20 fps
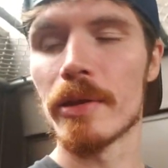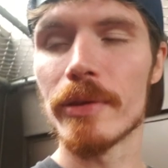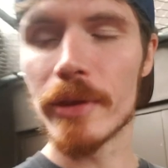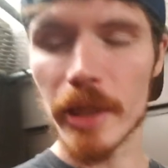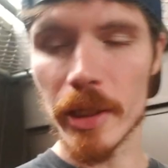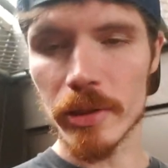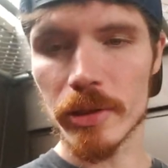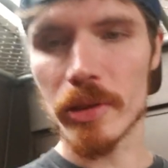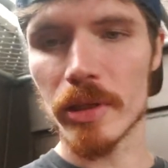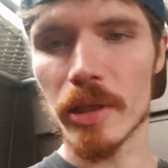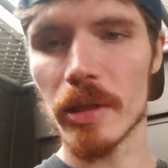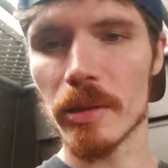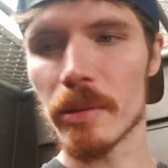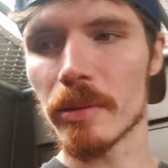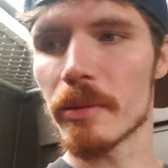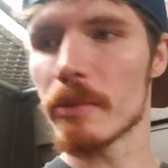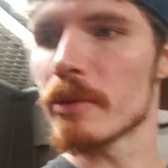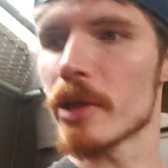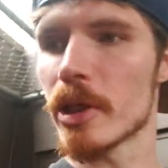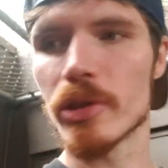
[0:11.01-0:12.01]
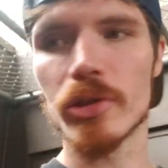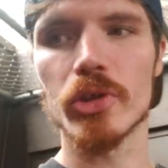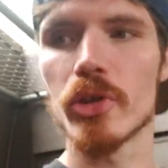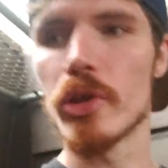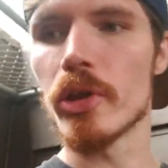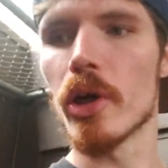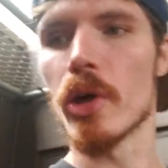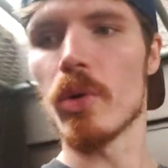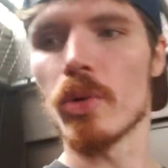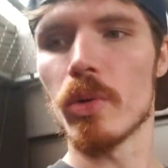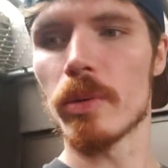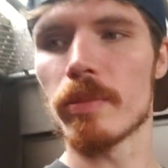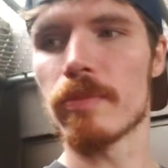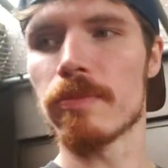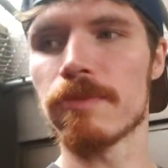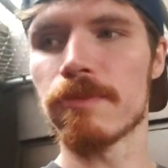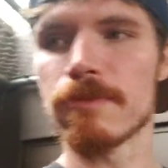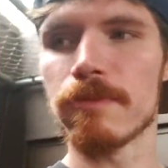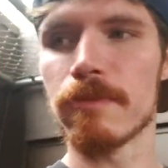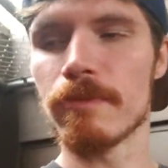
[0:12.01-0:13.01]
There's no
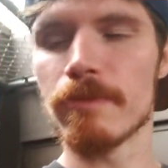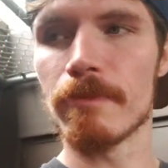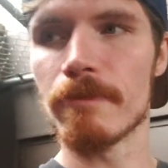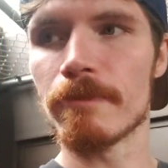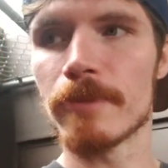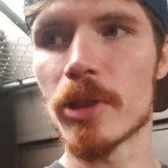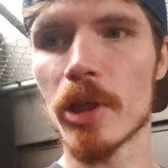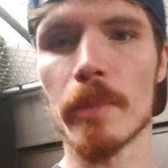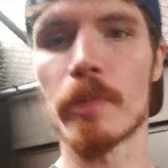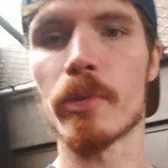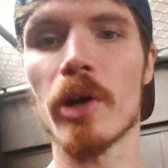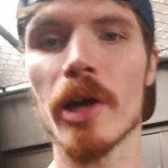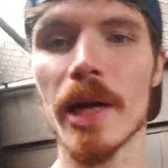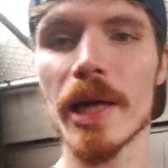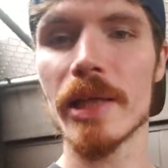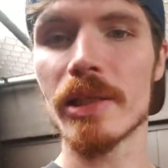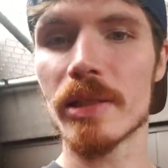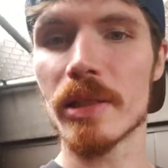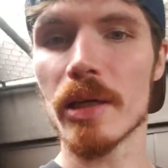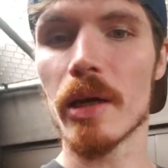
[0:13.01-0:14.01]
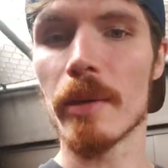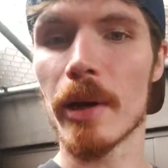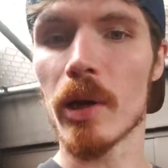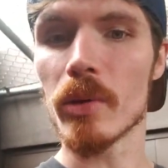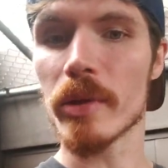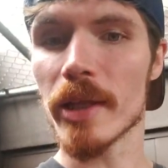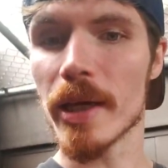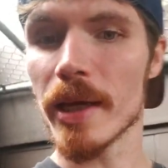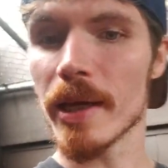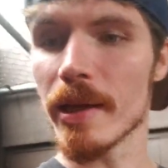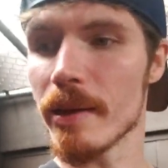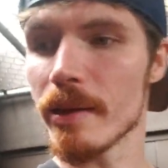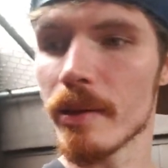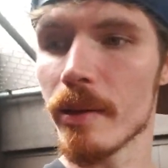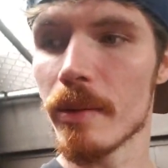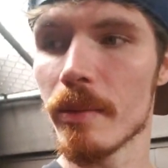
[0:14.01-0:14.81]
surprise about that.